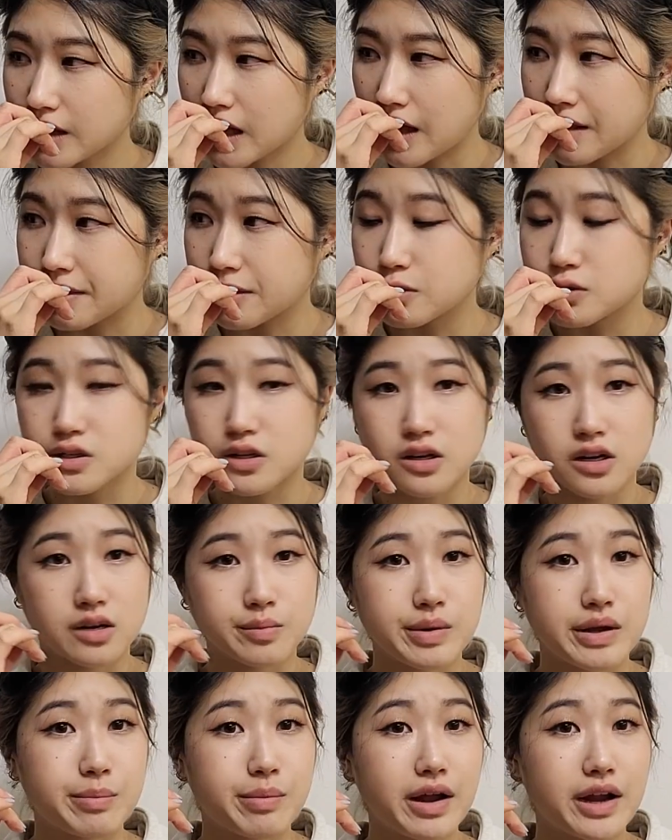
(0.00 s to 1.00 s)
And those are gonna
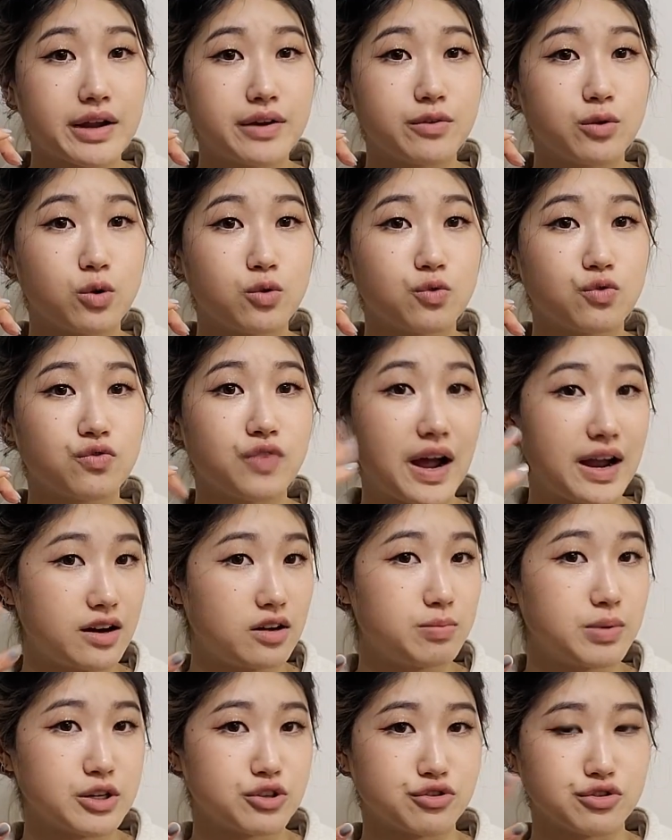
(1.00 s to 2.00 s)
be my
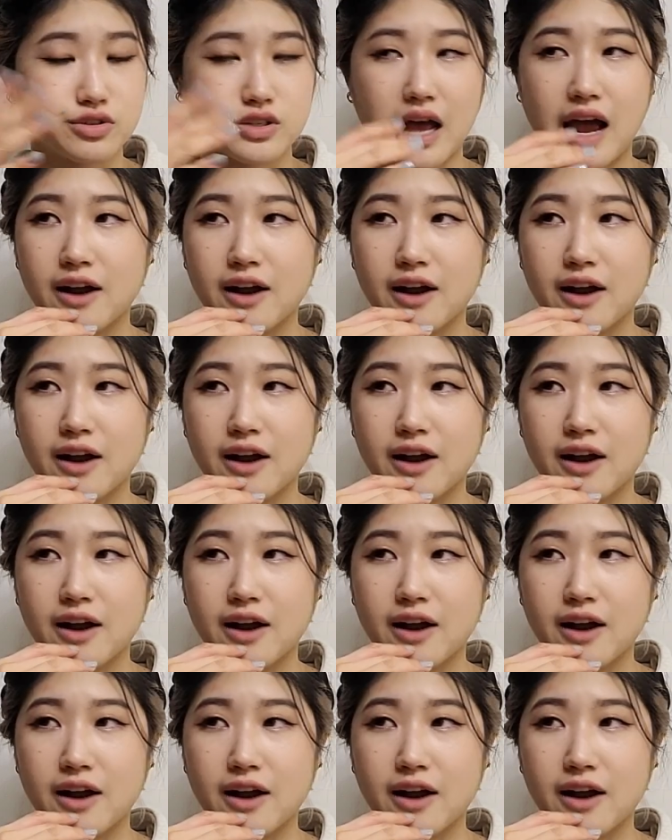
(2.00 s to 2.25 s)
final pictures.